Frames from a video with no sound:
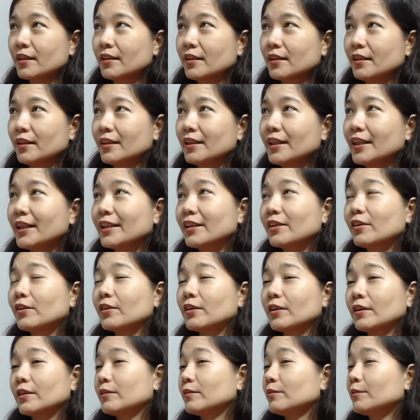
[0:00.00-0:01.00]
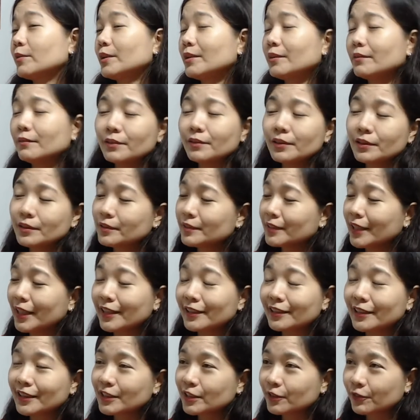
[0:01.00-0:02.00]
like, we'll, we'll
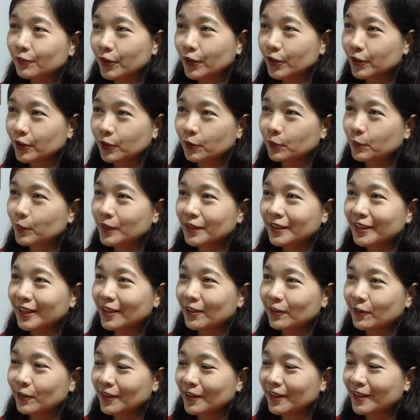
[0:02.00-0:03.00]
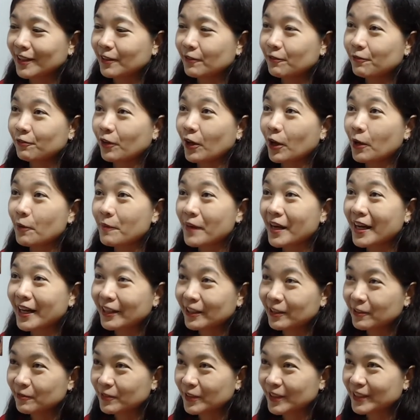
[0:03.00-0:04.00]
take this further. We'll take with like farm
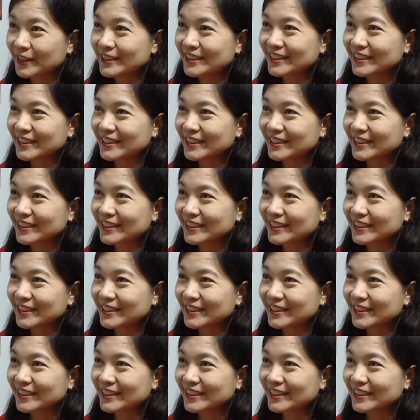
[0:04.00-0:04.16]
animals